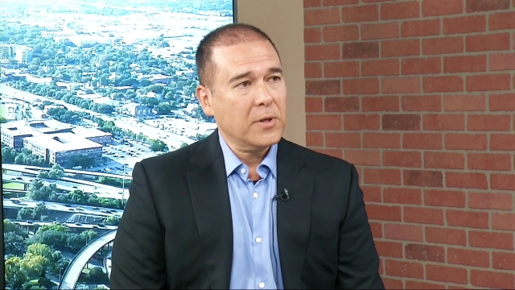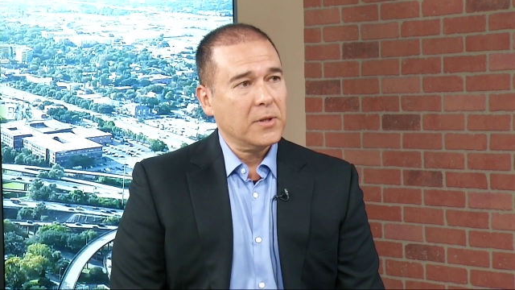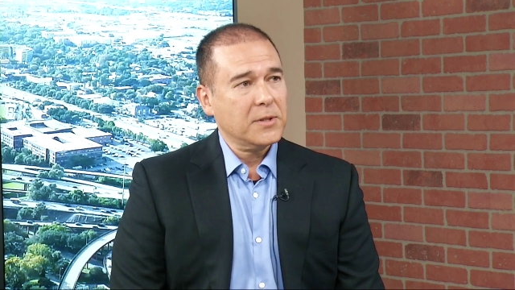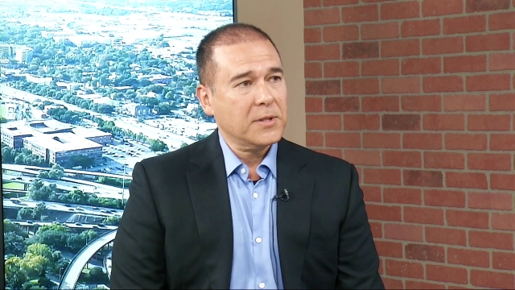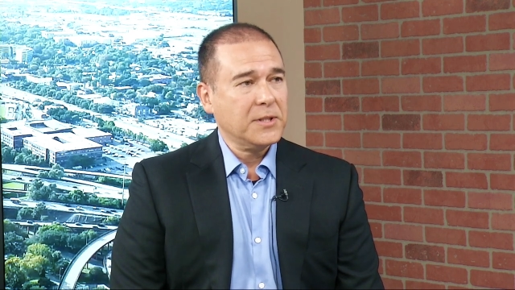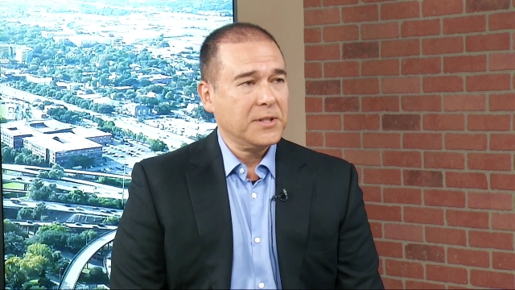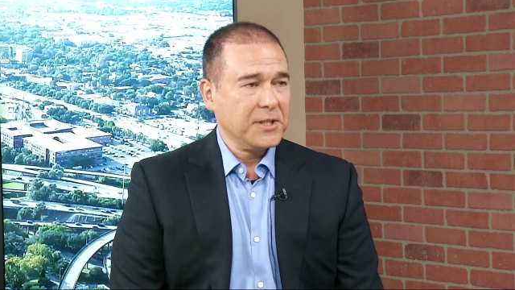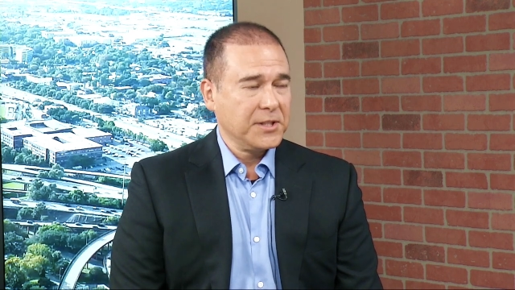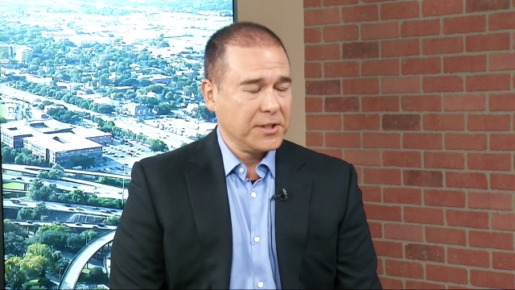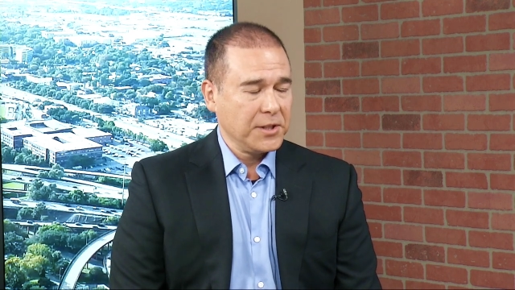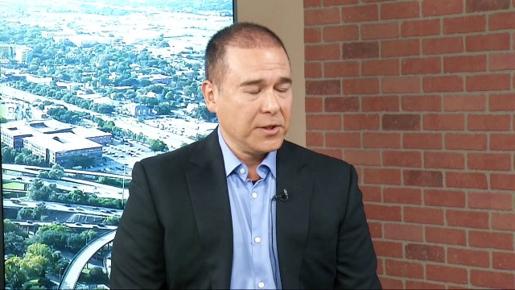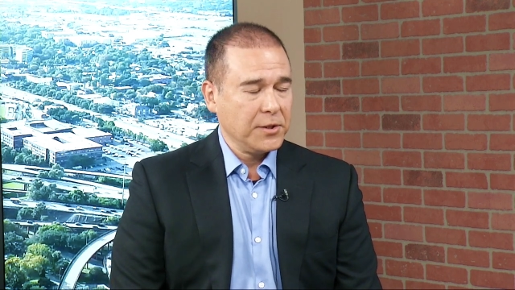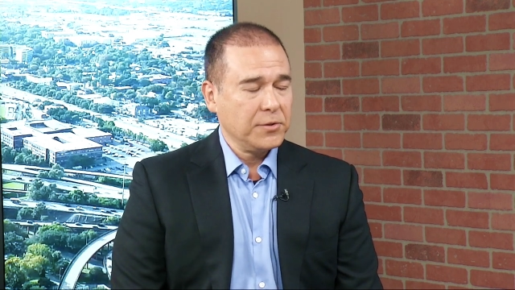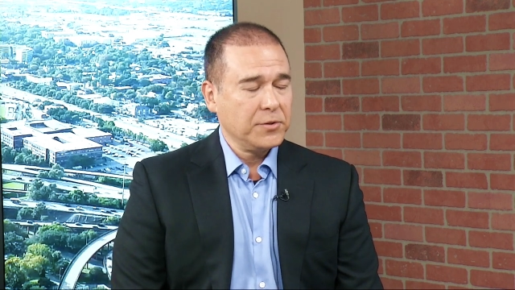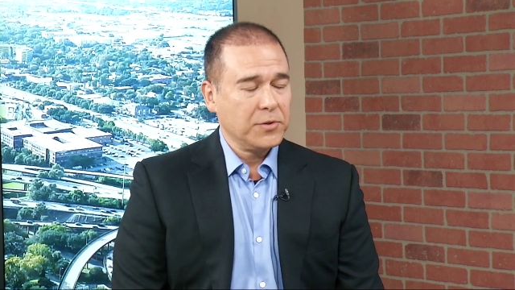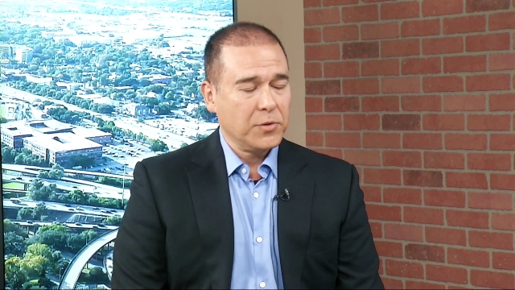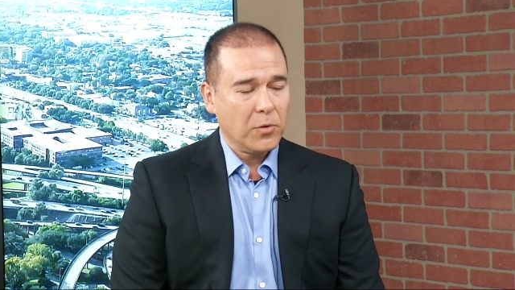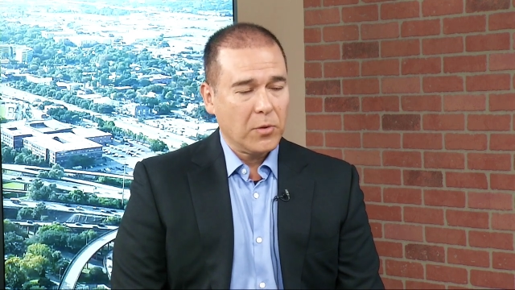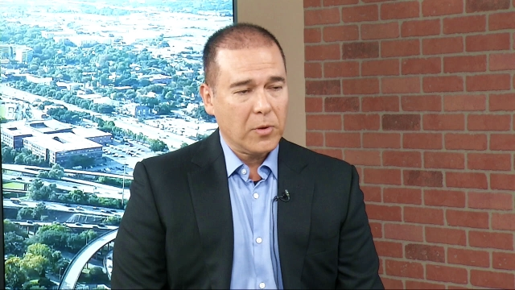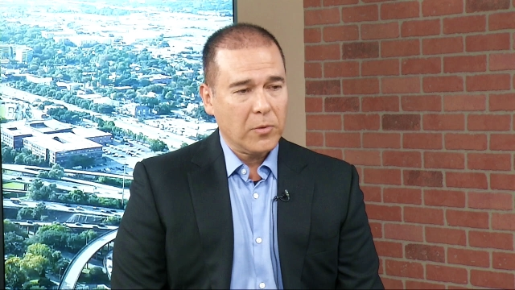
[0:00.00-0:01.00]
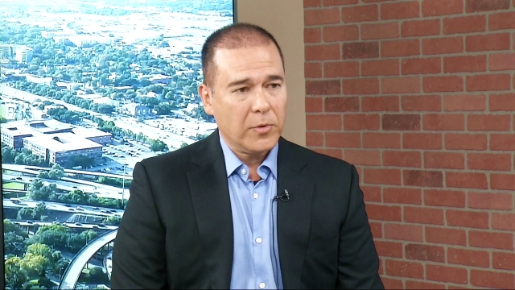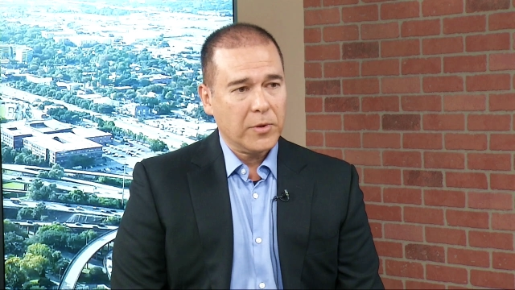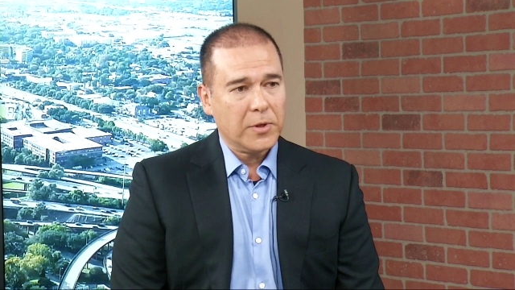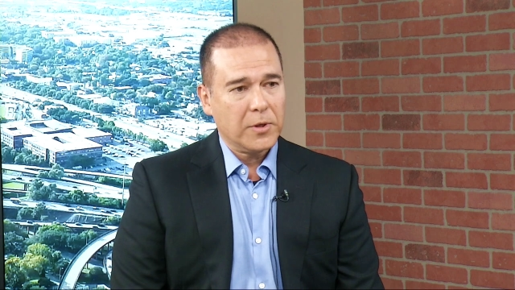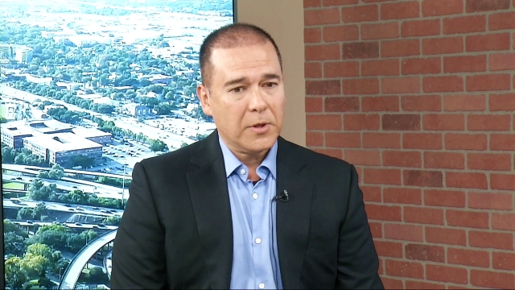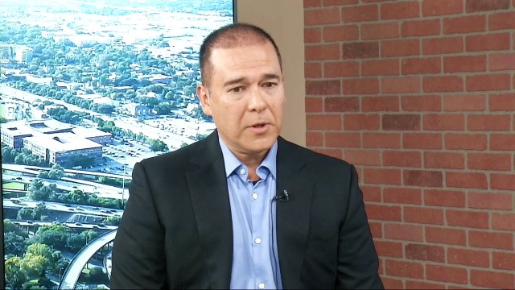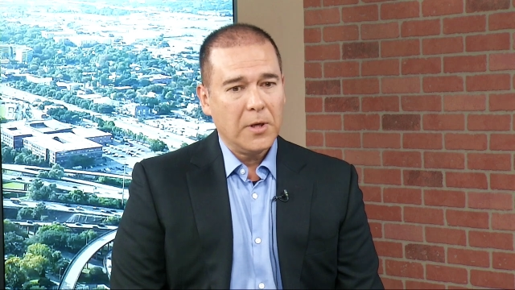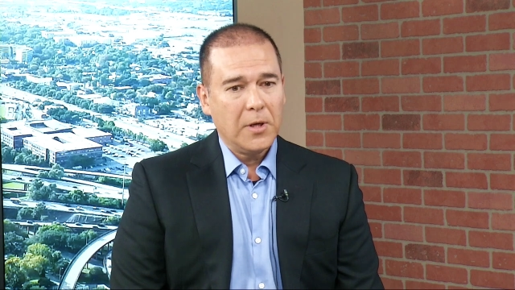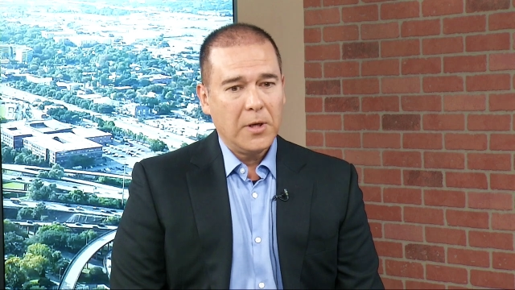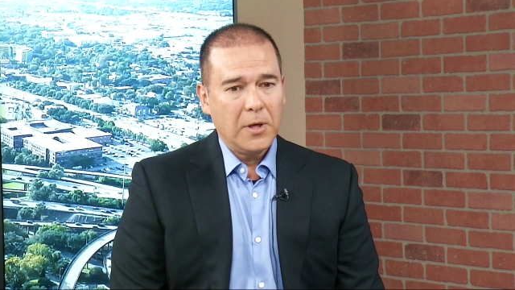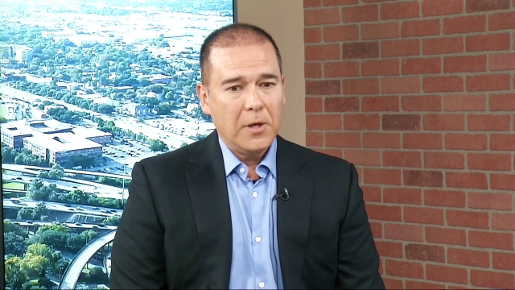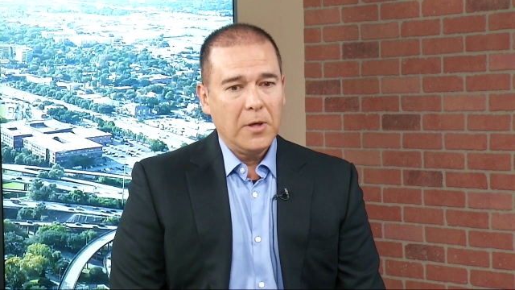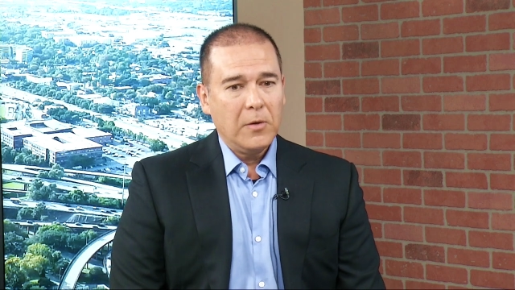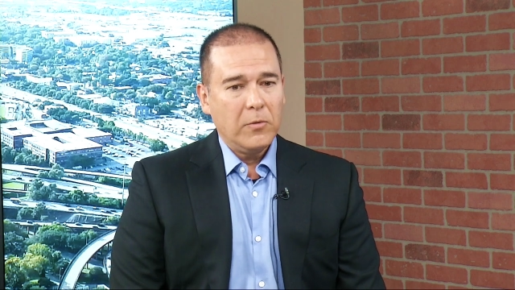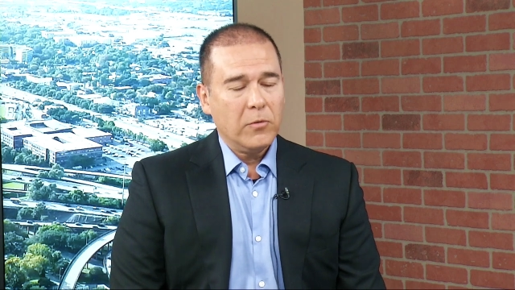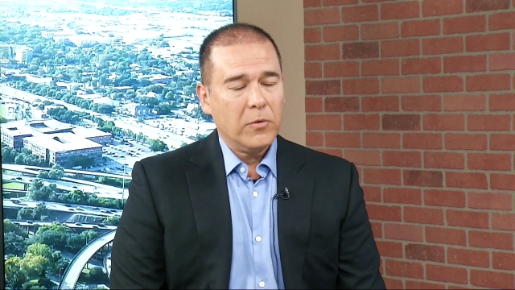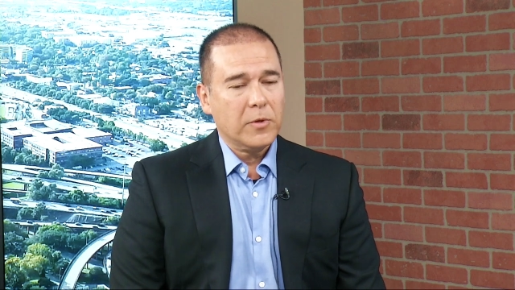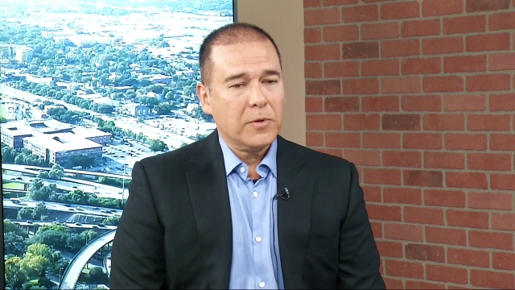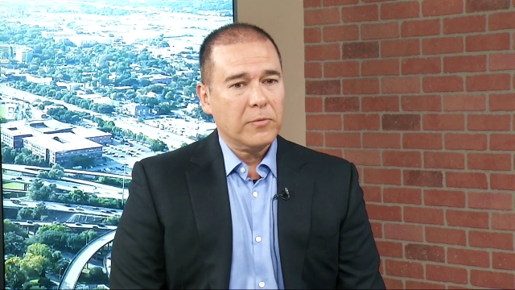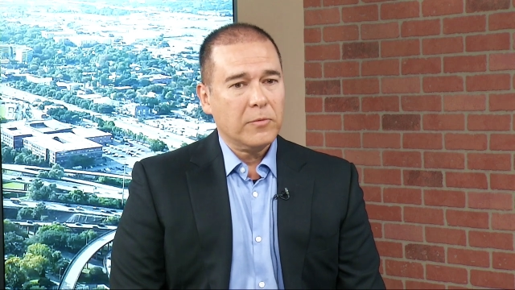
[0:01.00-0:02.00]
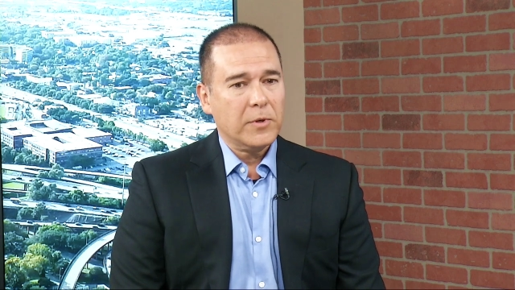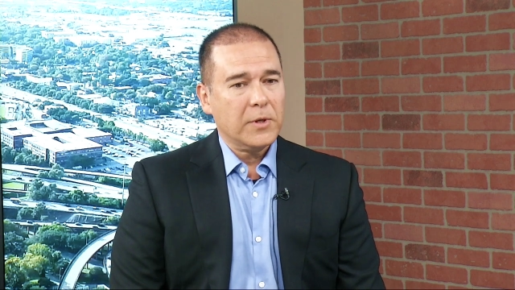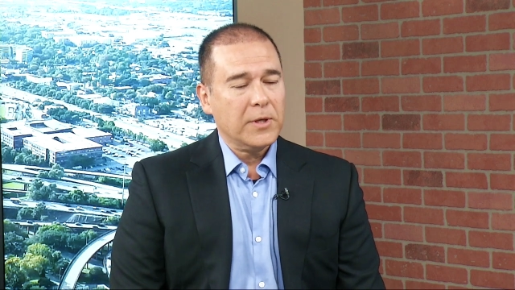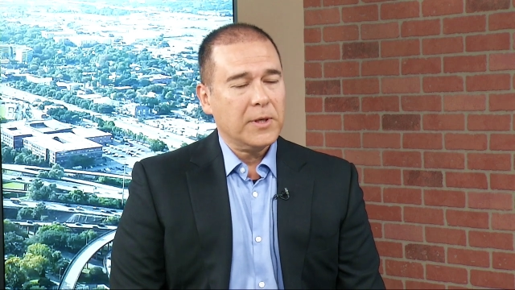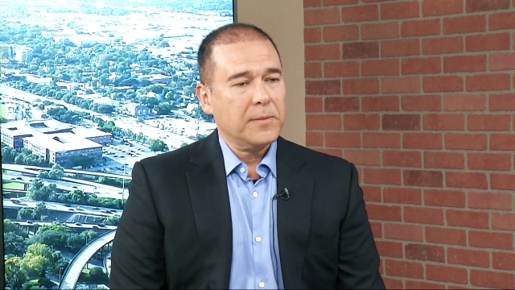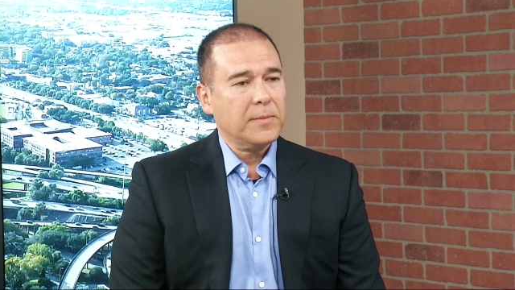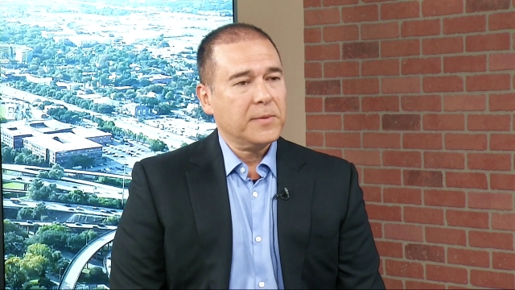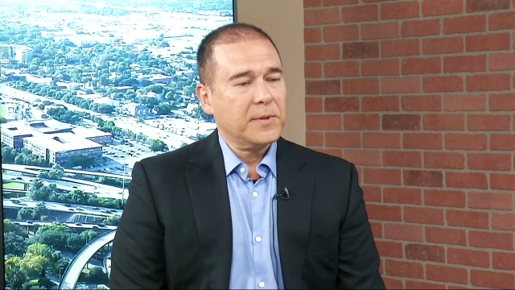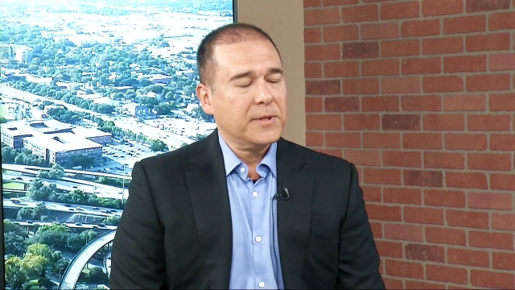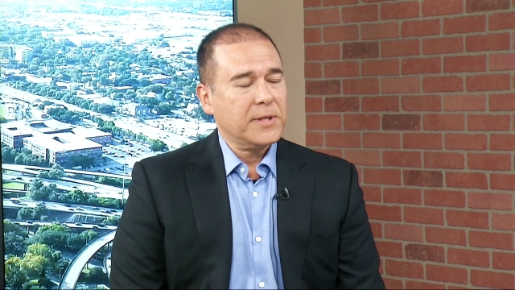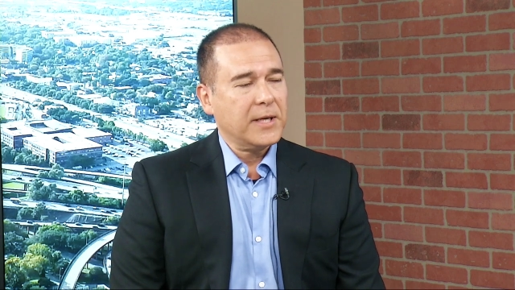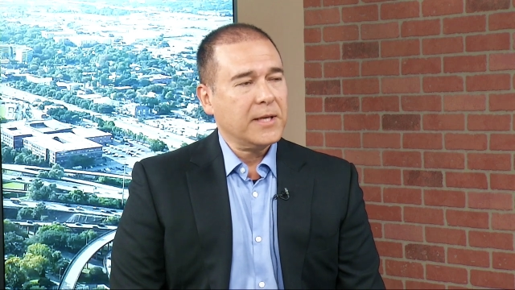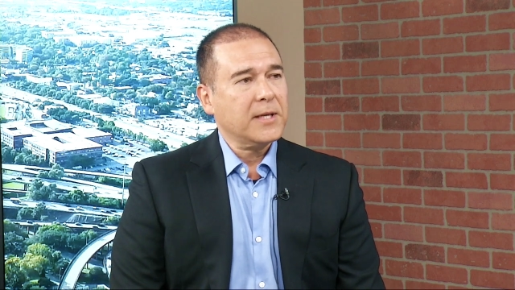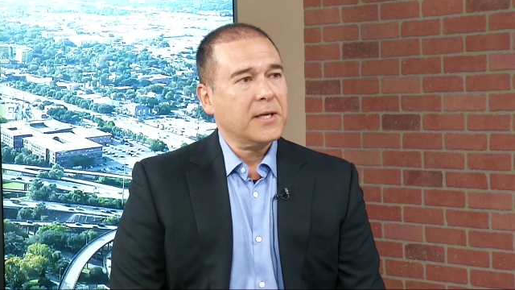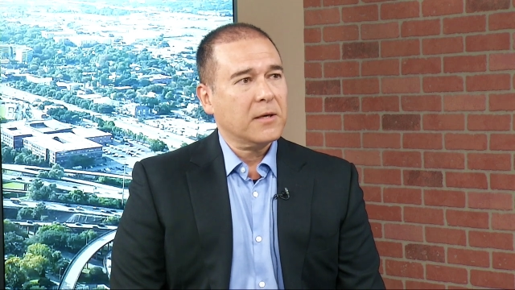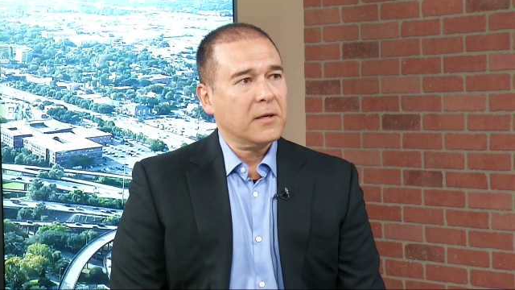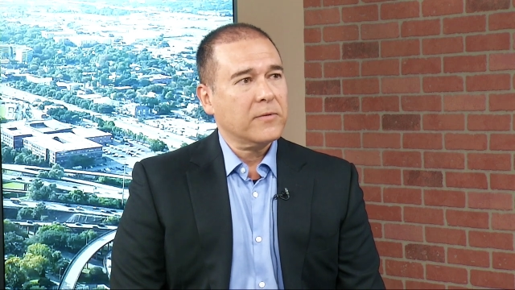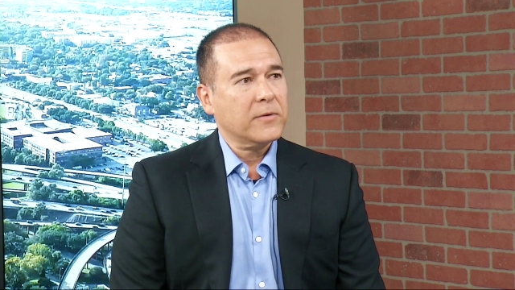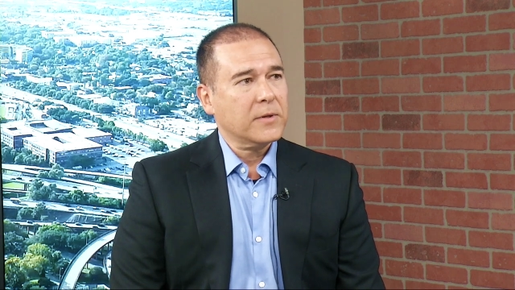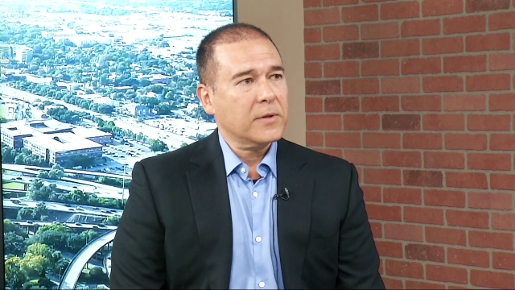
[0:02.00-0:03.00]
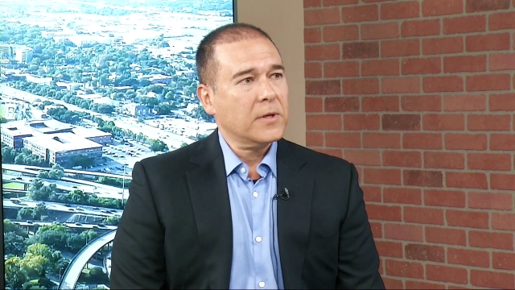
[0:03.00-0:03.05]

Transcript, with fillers: since it's a new store where. Yeah we're really taking care of it